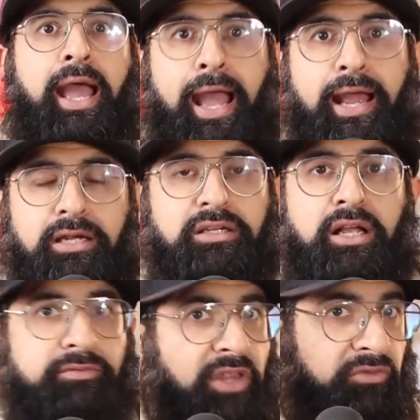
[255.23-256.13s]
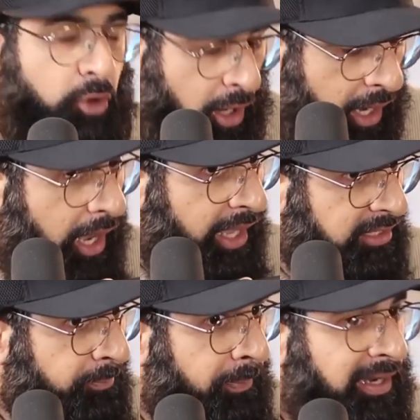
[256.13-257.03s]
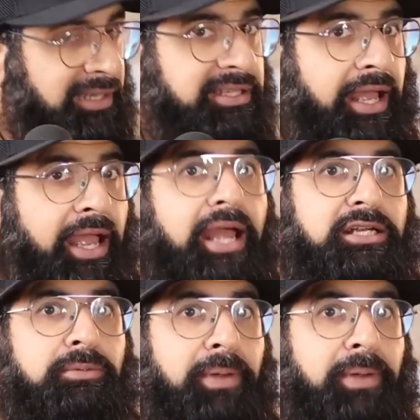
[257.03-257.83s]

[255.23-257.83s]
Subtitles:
And they've got eye at the back of their head,